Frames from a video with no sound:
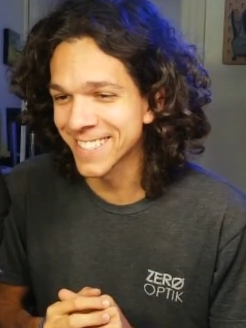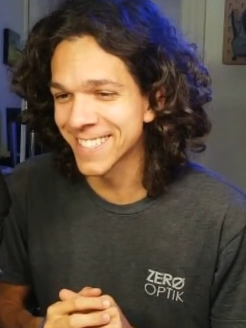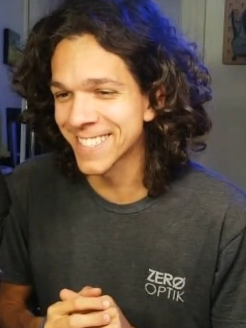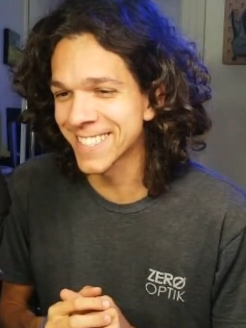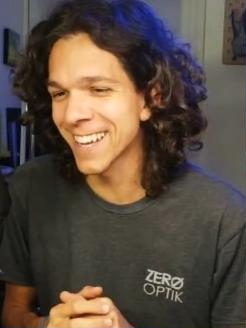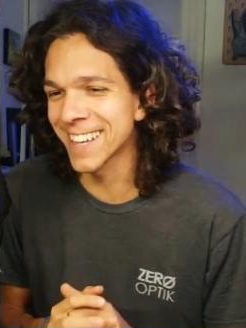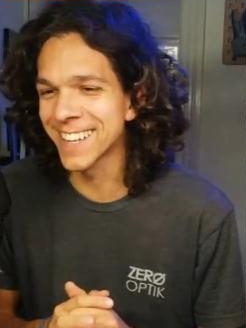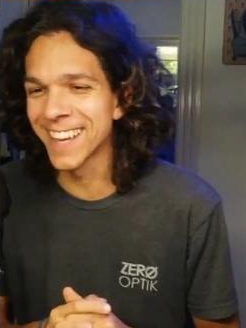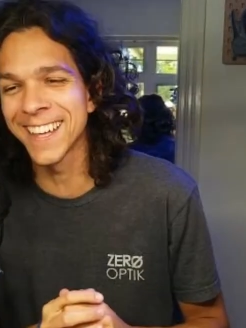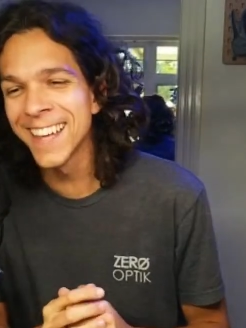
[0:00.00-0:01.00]

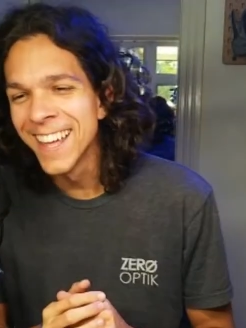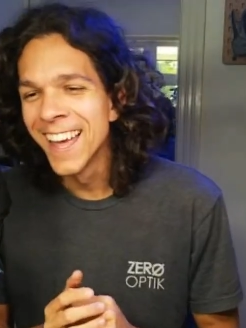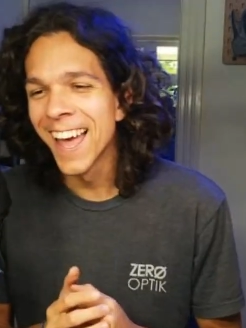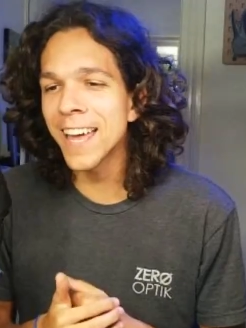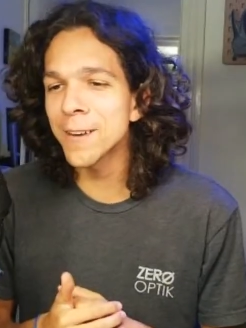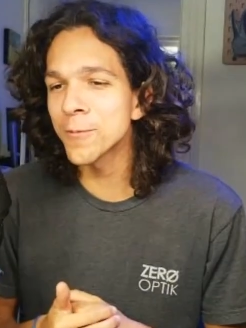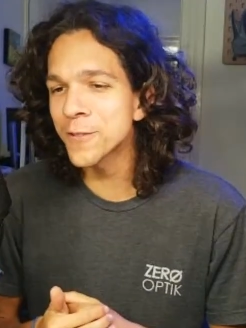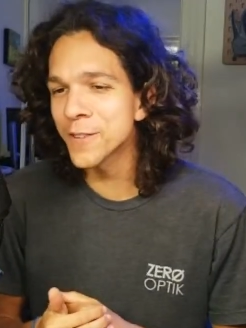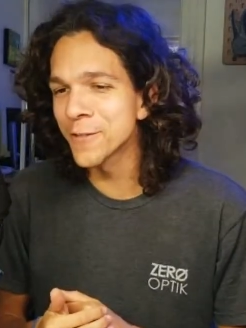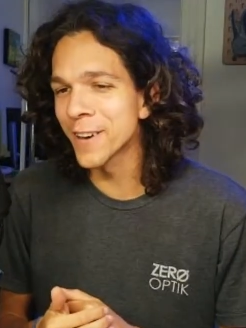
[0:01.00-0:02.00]
Anamorphic
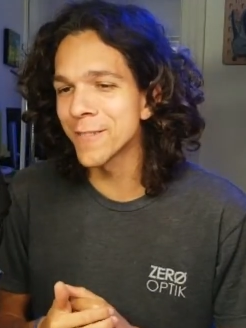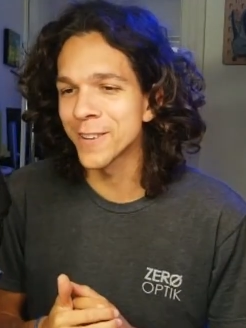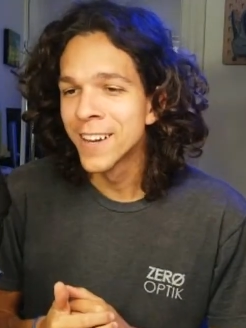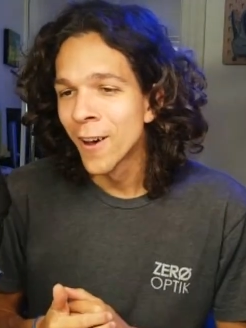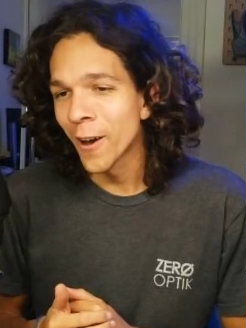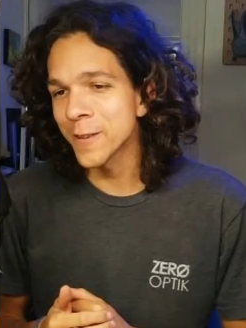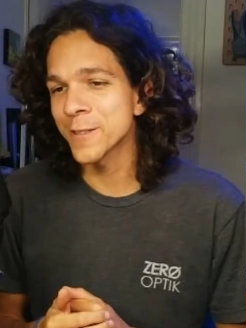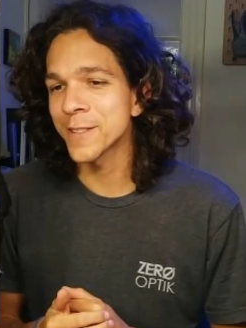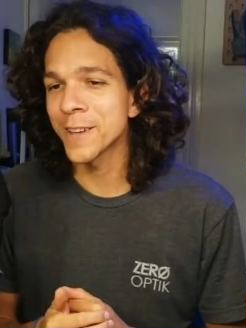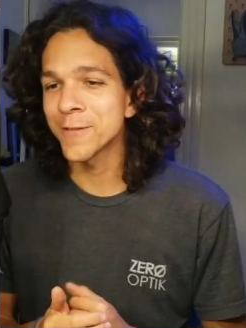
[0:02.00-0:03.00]
forever.
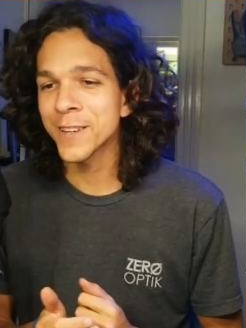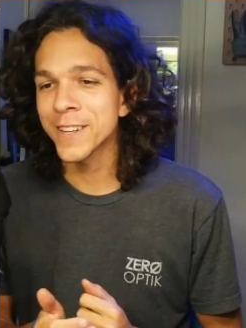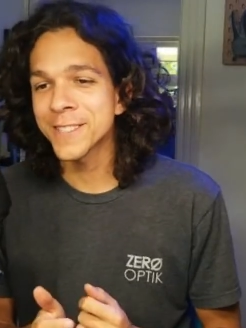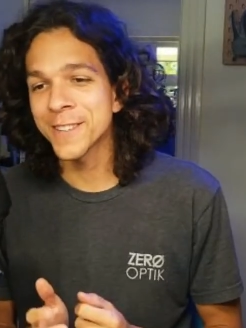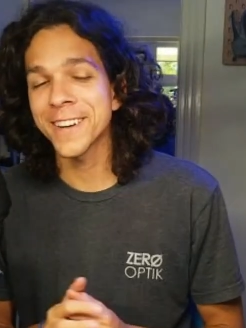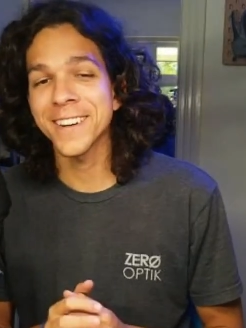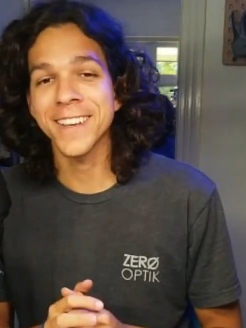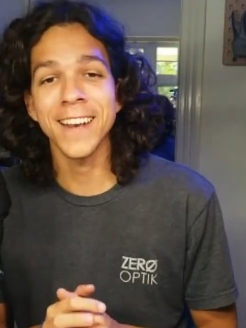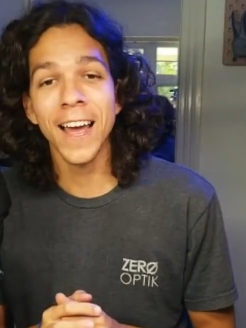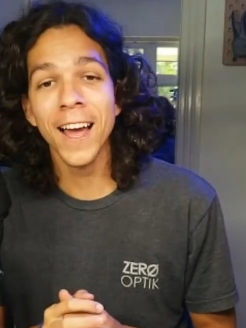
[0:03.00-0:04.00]
Also, never cut your hair again.
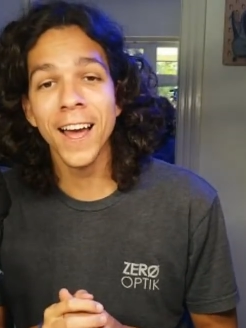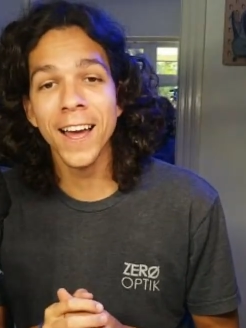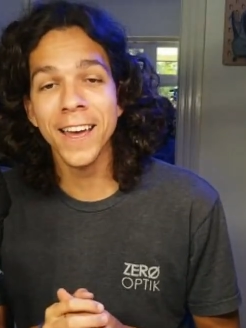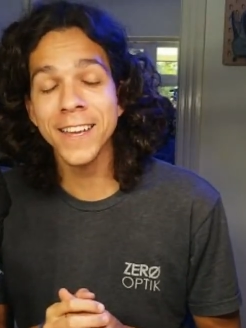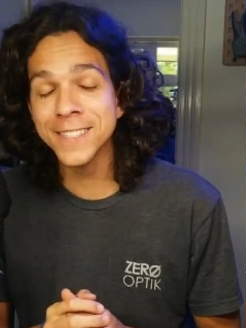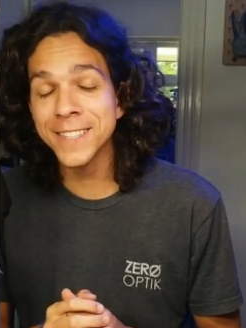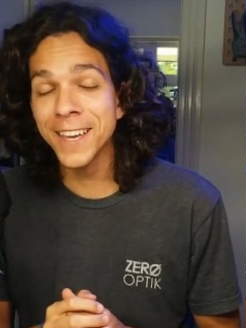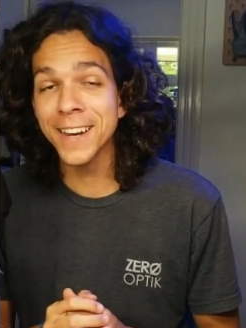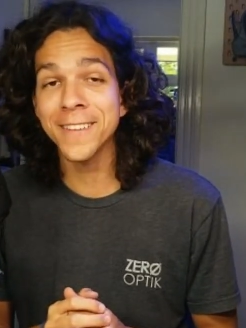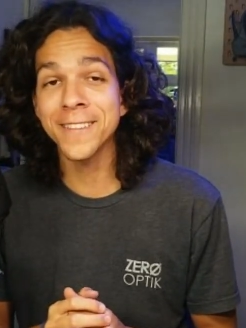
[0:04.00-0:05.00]
Uh, it's getting
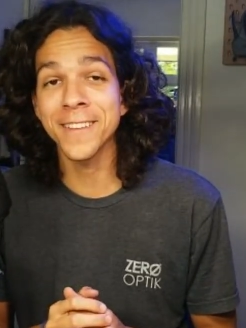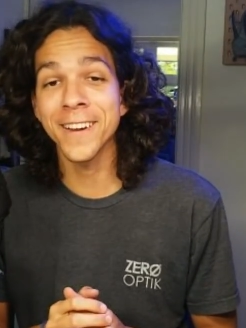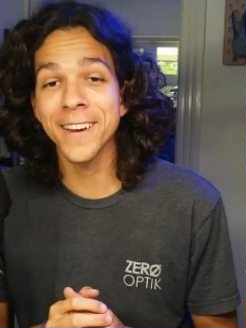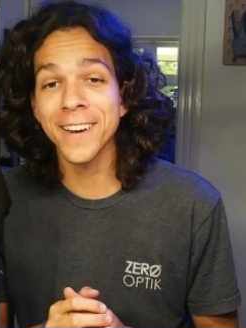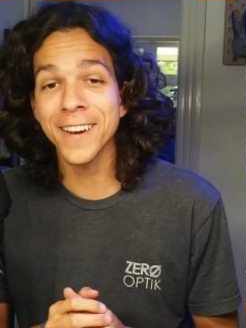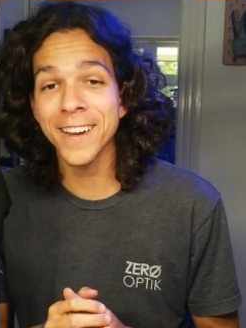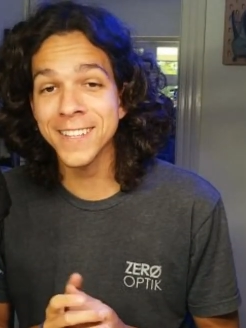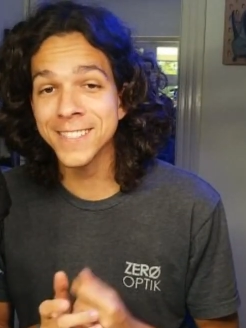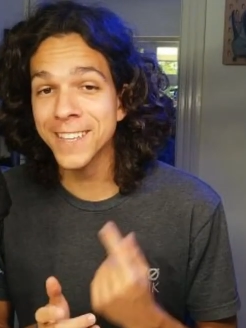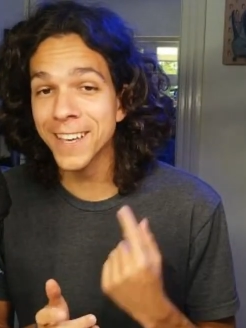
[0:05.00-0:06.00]
there. It's getting long
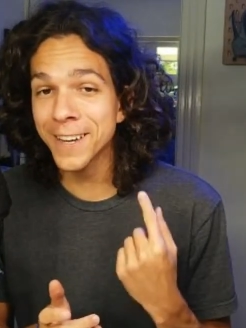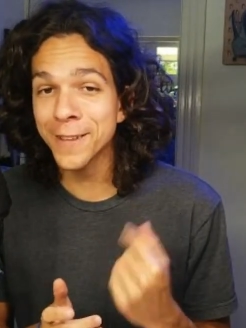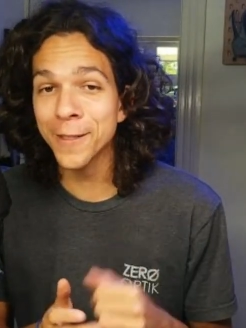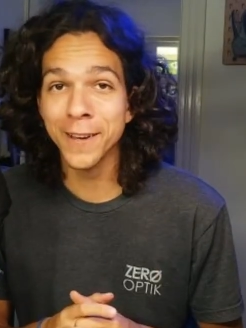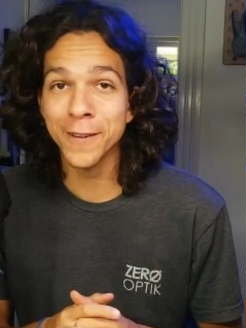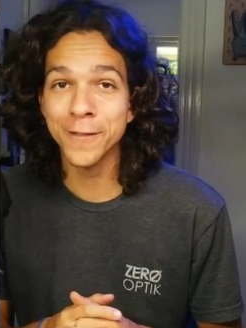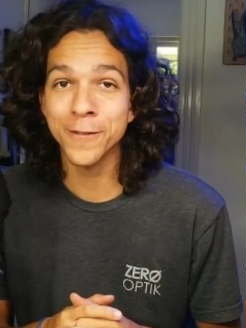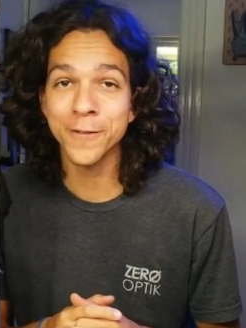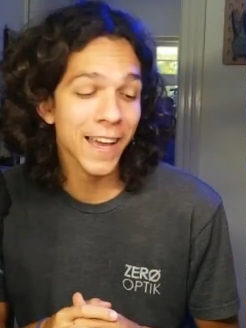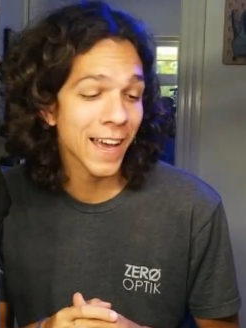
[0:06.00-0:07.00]
enough that
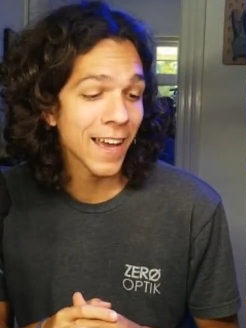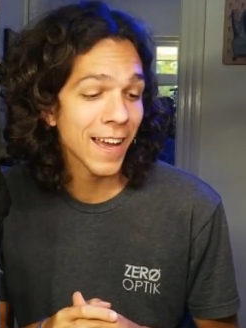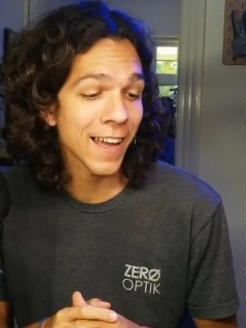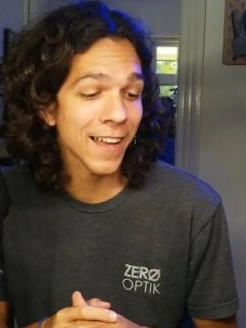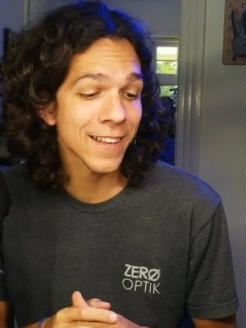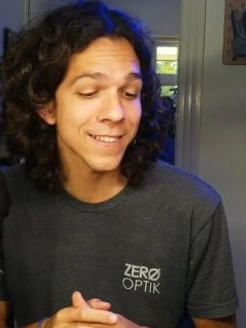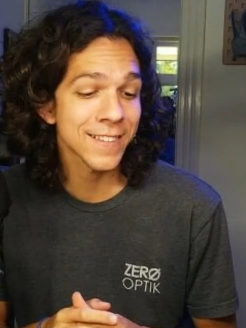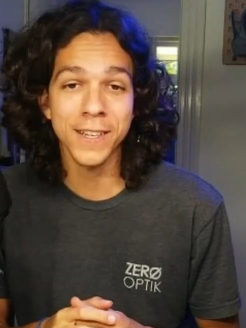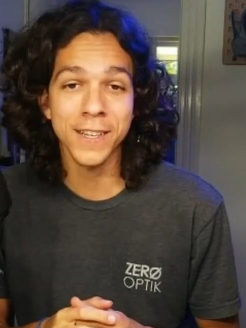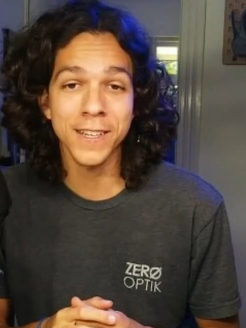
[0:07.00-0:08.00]
I'm gonna
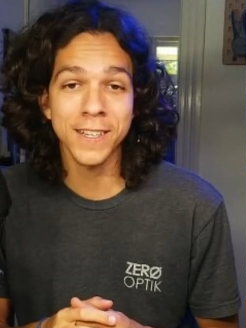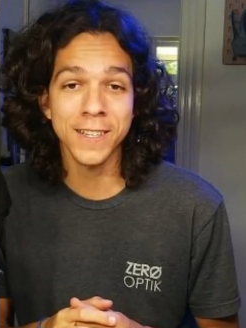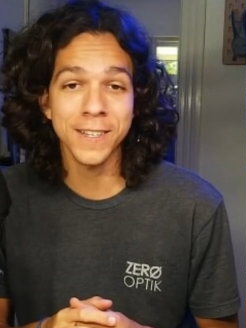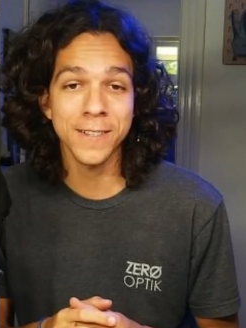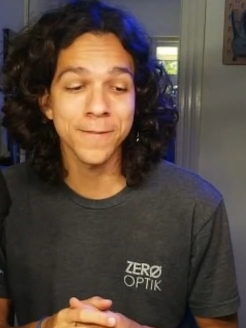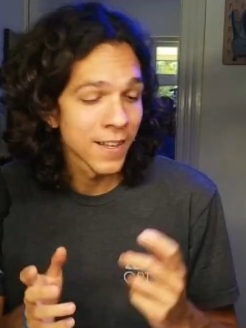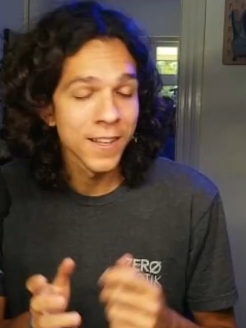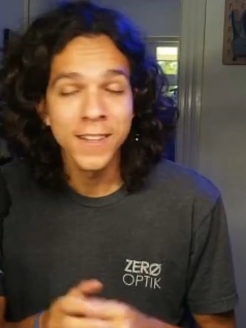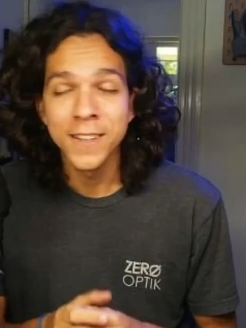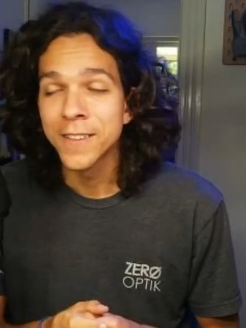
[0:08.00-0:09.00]
put
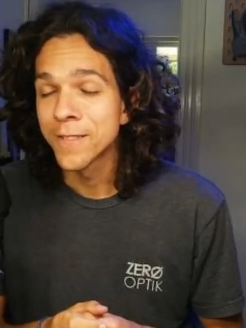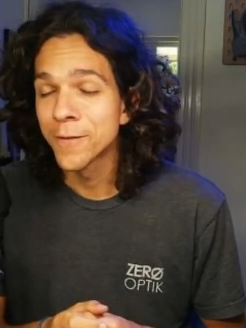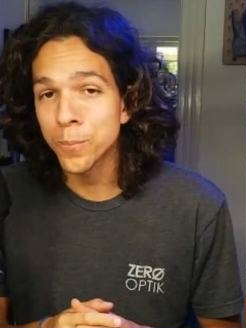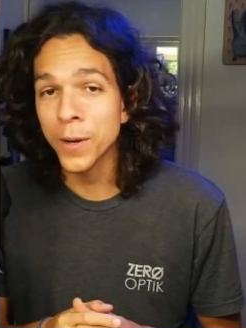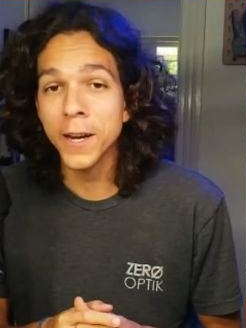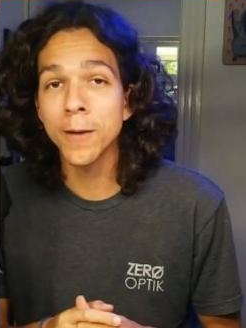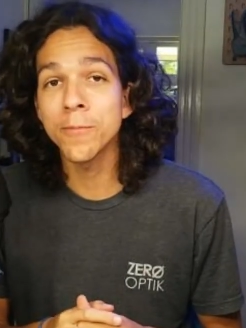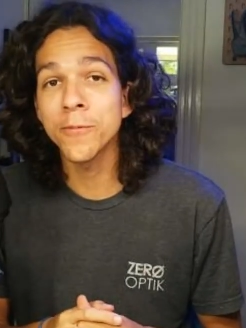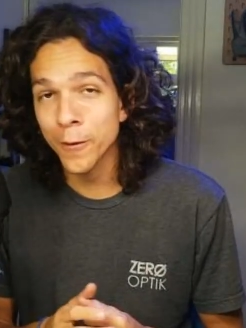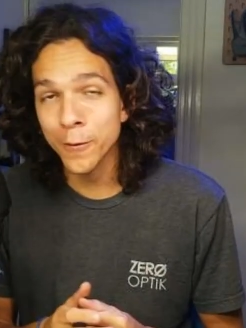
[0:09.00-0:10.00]
up for a vote if you
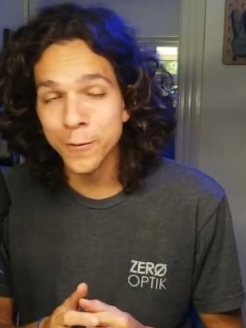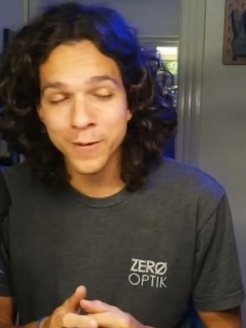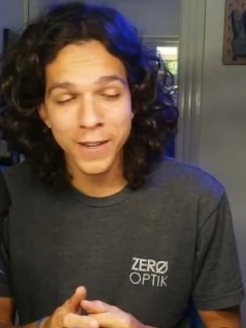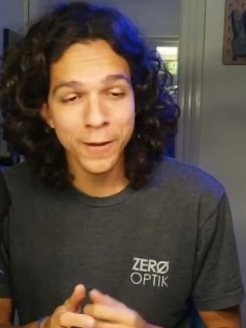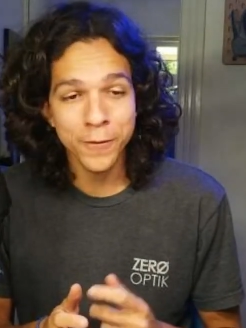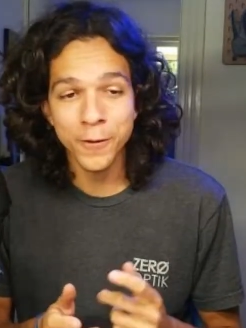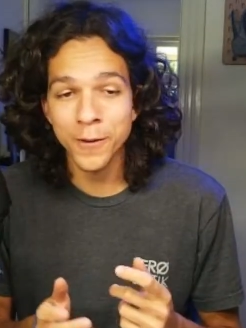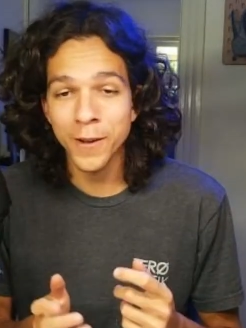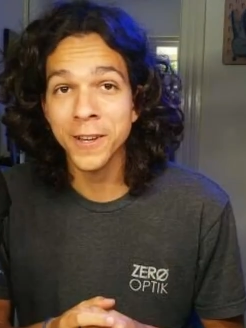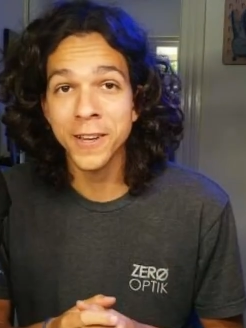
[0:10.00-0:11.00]
guys want me to cut my hair,
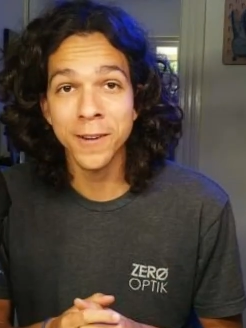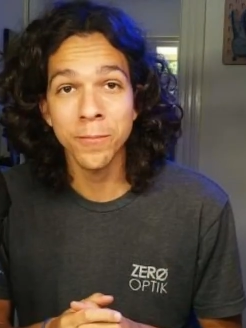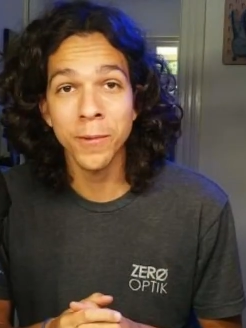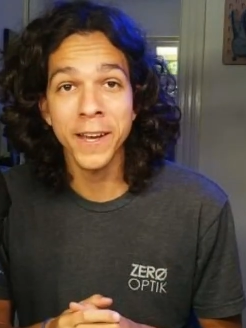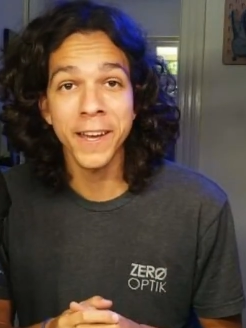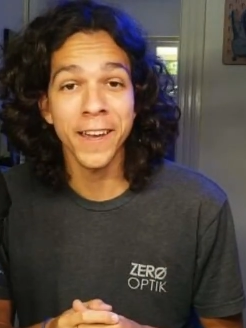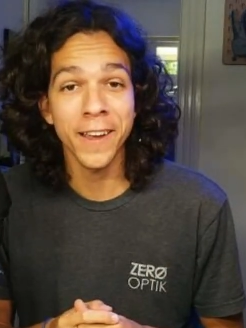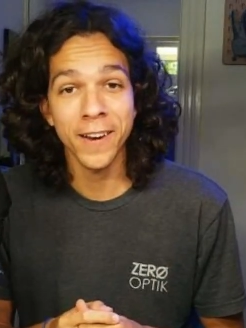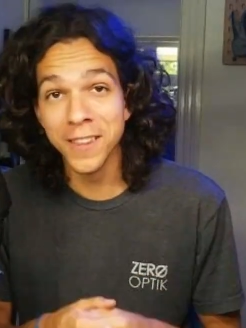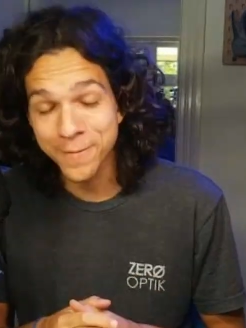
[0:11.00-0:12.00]
and then we'll do it live